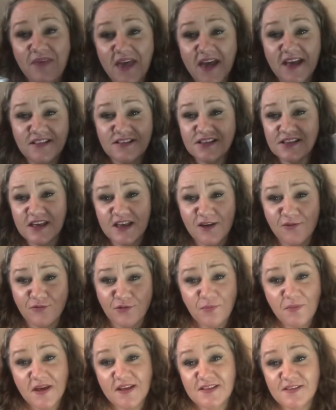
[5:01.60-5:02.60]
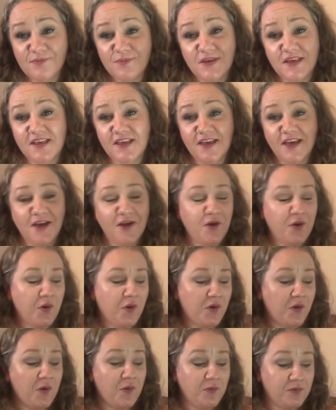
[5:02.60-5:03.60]
Insette reminds me
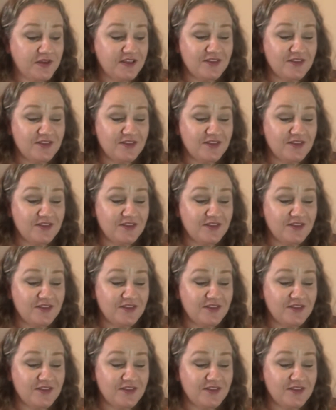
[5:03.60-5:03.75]
always